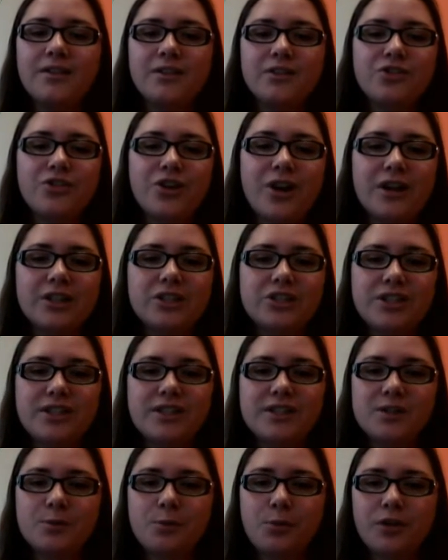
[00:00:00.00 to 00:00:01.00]
The strategy
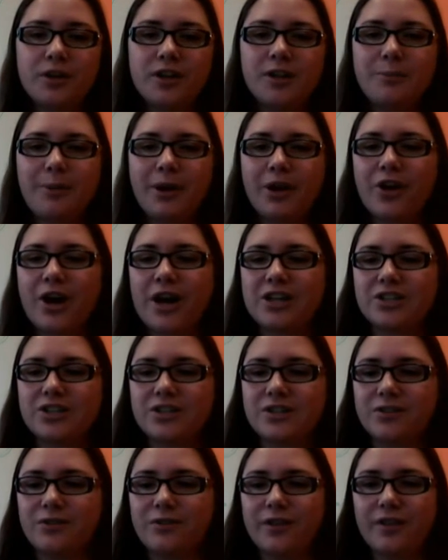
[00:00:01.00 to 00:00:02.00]
is supported by
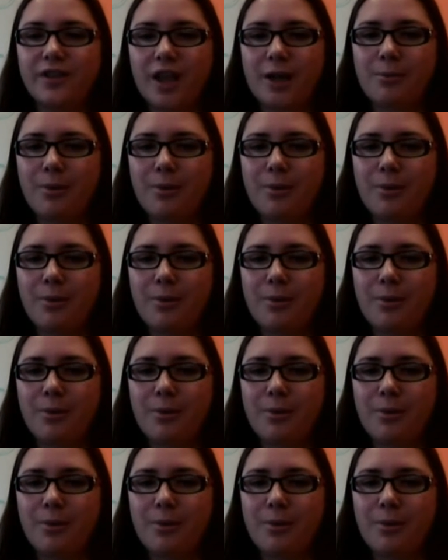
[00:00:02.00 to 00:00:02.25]
Krashen's fifth